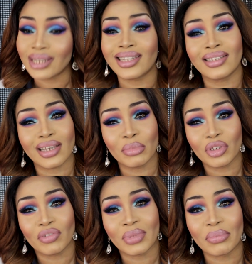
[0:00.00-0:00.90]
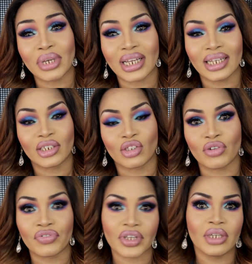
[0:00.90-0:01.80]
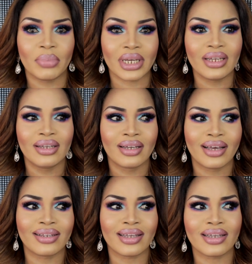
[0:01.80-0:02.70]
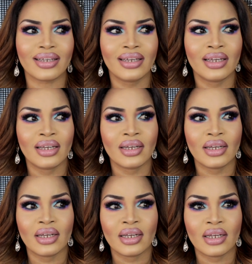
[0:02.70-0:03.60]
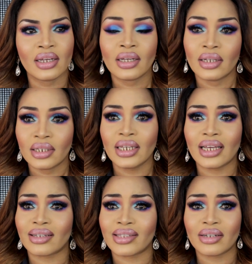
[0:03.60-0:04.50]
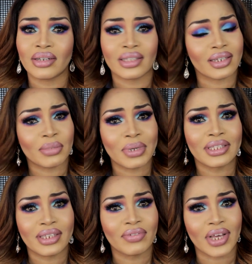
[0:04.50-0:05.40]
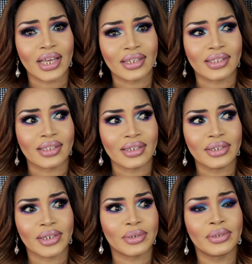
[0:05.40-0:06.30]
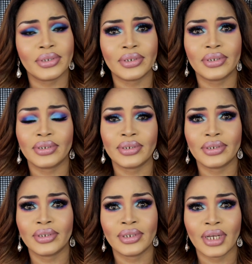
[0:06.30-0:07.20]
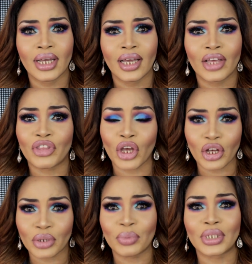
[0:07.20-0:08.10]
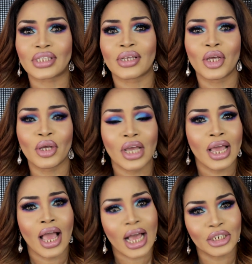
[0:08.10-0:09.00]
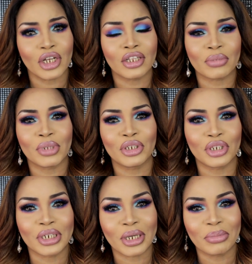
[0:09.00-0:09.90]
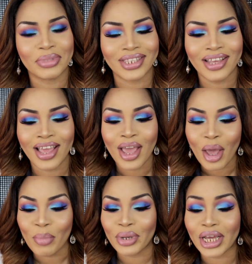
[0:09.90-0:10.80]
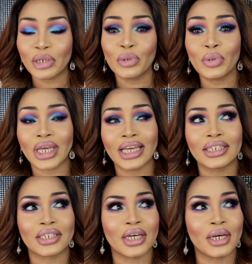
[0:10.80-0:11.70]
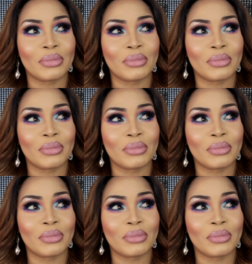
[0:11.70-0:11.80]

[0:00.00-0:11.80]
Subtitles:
I tend to get most of my mink lashes off eBay, and they, yeah, because they're not as expensive as, you know, the other ones. I shan't mention names, but I do get